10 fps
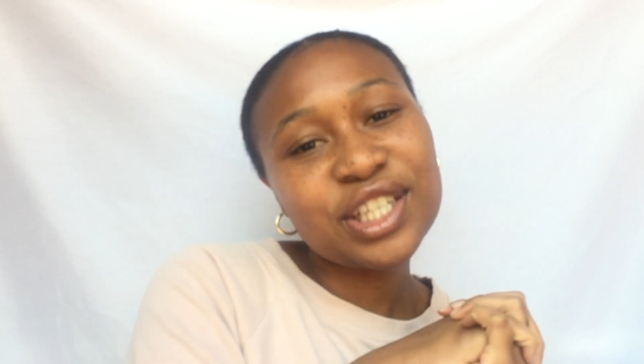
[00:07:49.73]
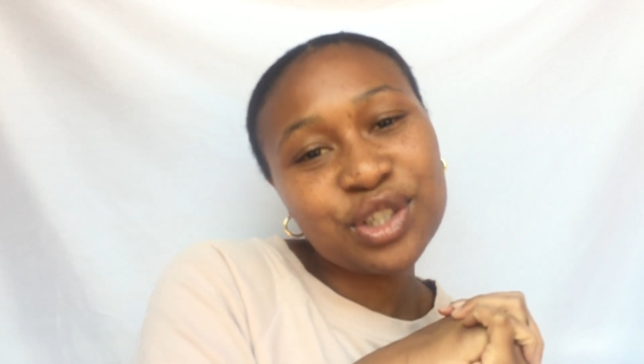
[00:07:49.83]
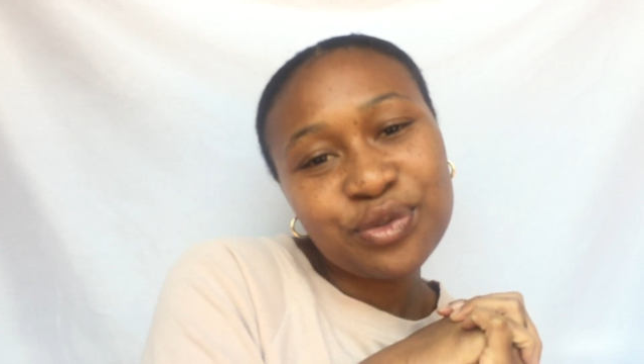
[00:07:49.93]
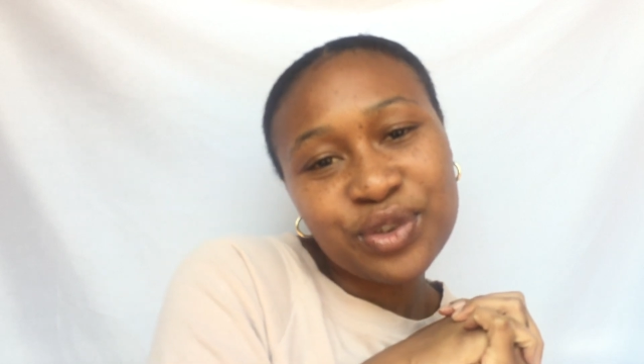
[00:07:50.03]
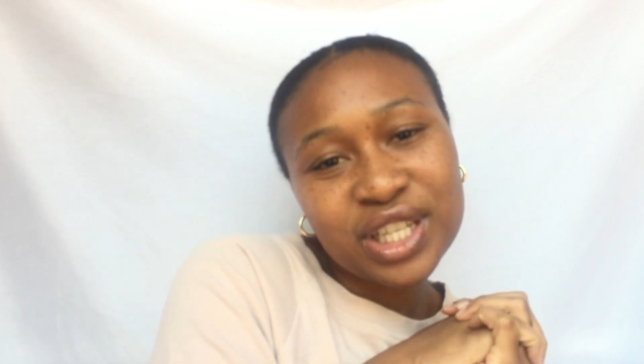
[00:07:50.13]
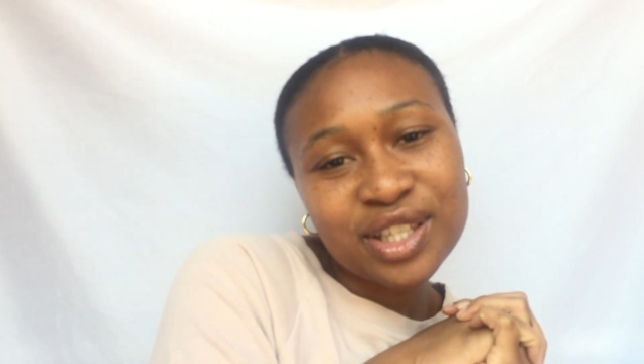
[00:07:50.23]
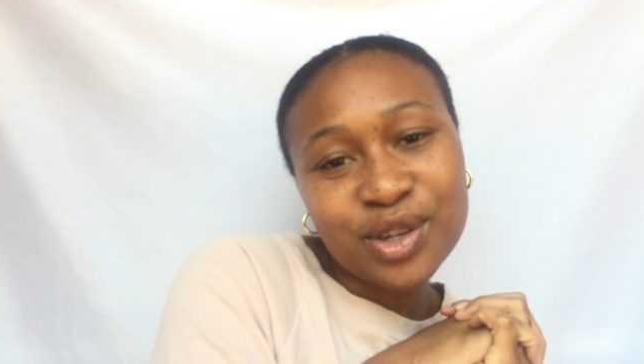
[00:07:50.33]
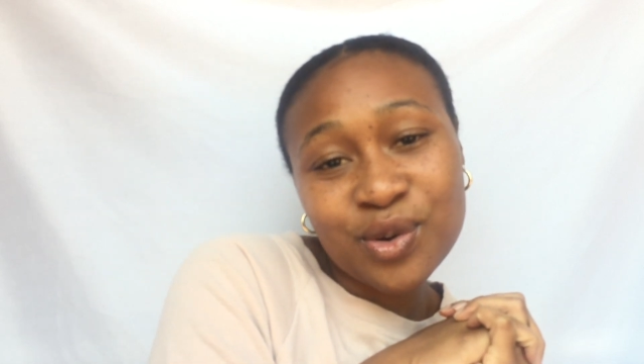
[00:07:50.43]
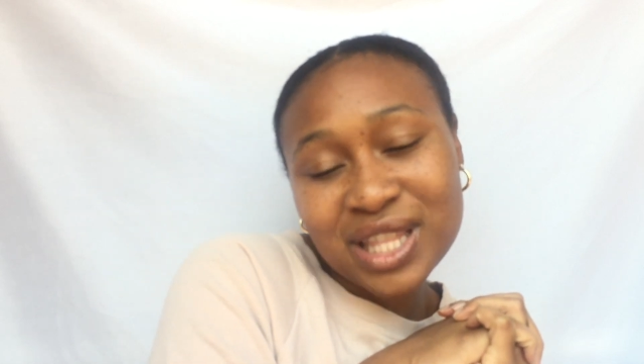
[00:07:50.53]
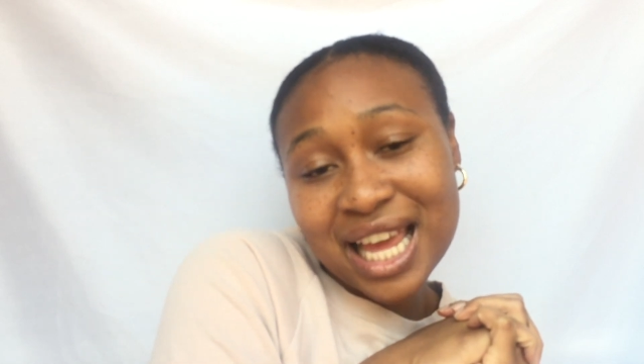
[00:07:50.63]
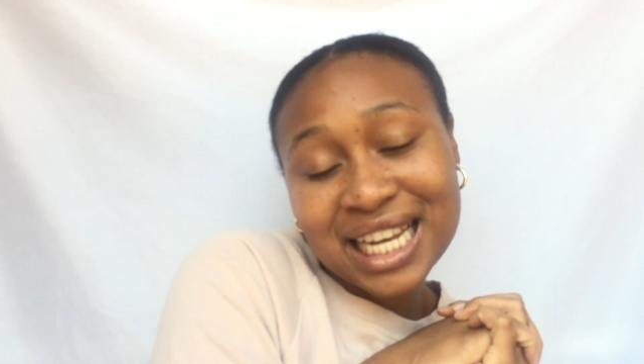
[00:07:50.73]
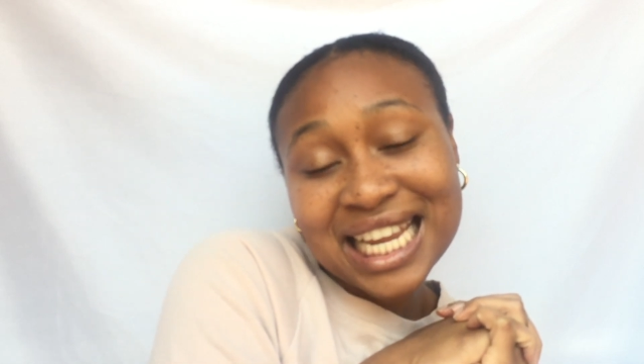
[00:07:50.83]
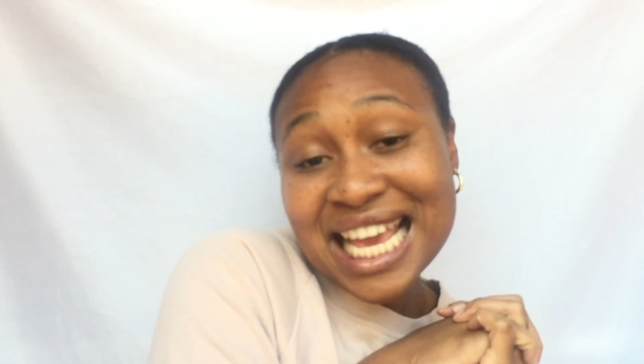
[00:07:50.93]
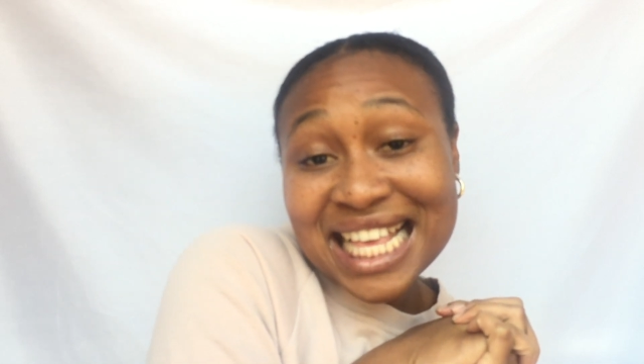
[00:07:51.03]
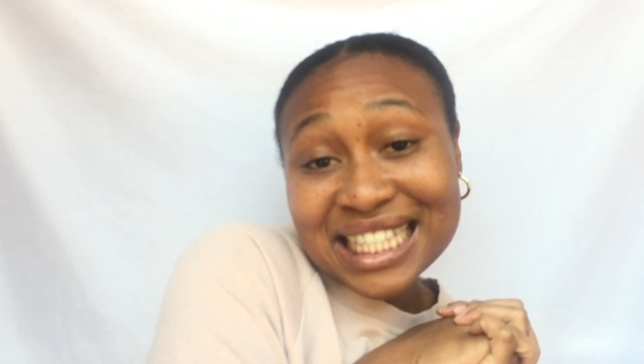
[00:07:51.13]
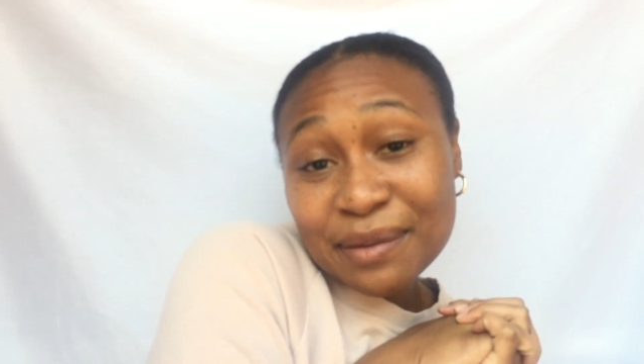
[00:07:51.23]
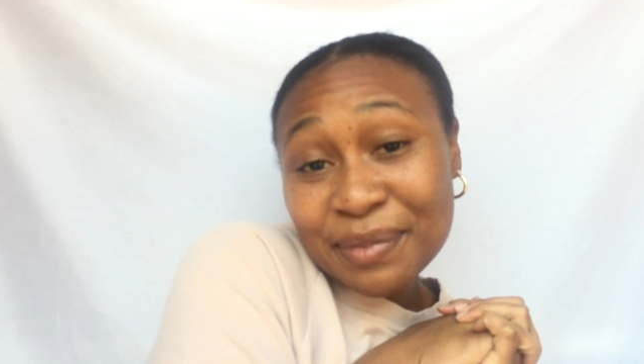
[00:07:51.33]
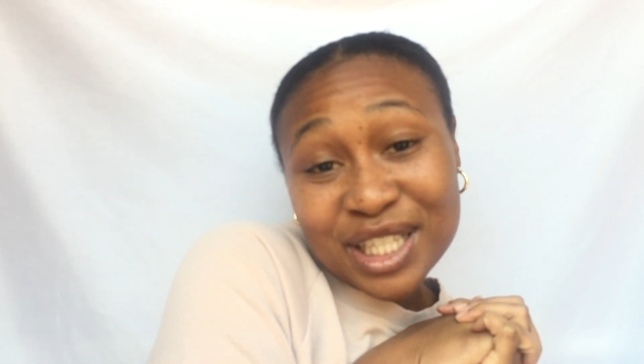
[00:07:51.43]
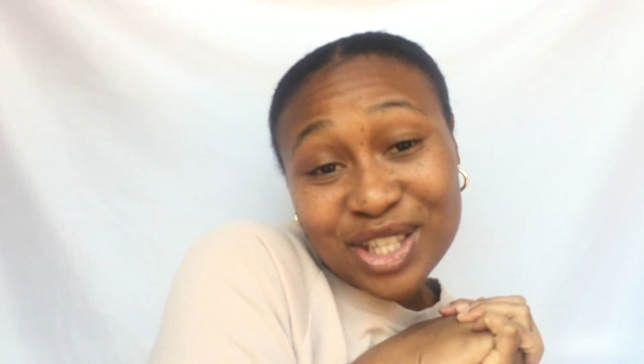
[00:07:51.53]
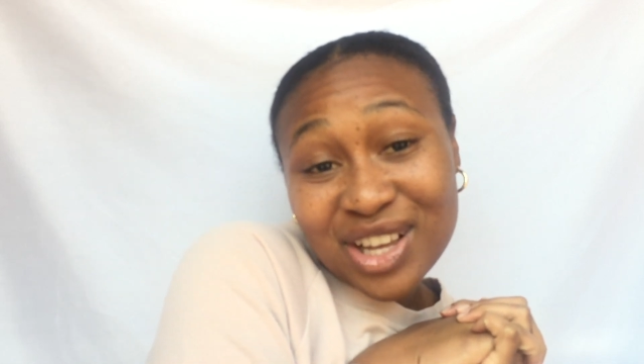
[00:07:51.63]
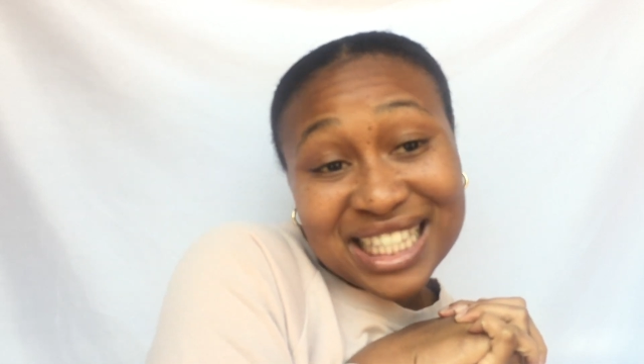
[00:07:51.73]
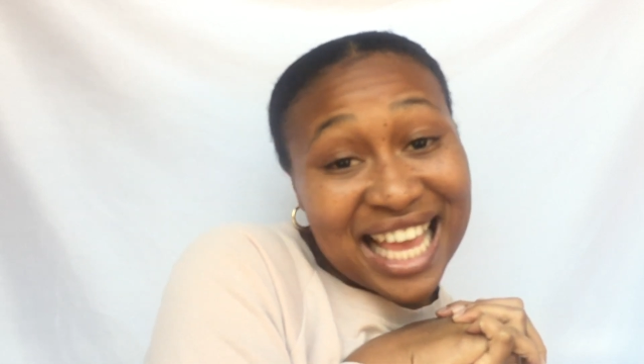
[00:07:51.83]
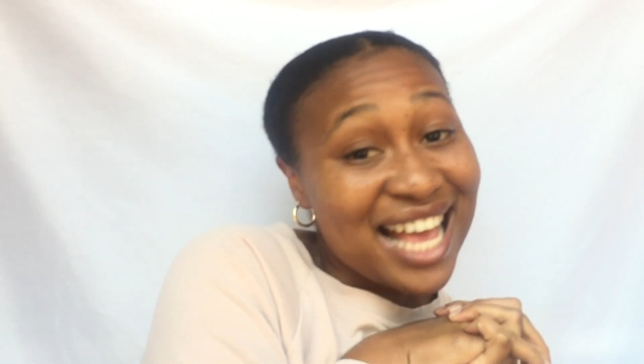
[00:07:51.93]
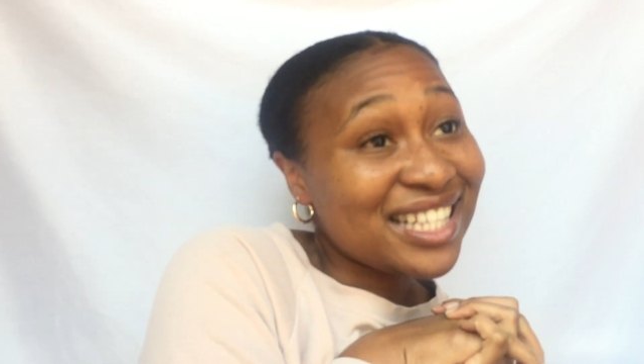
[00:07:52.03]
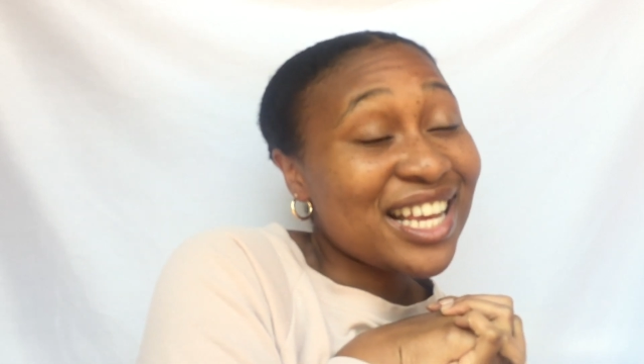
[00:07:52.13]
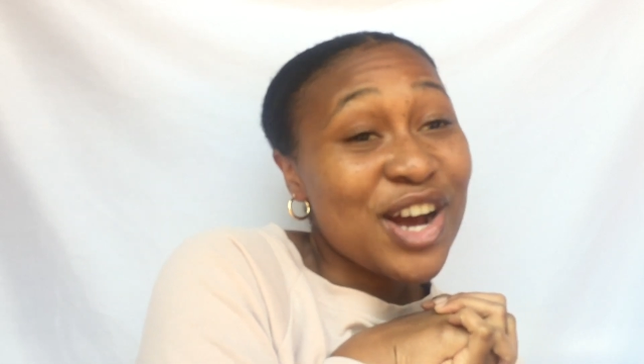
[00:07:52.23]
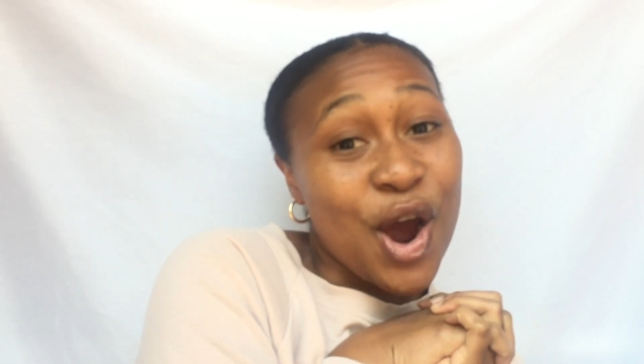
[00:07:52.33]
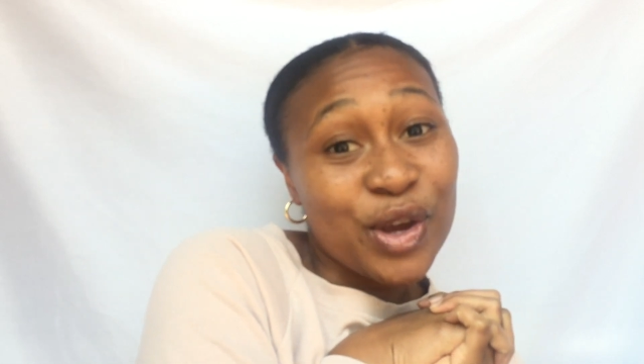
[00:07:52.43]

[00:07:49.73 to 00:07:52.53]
Let your friends know that Simply.sontz has her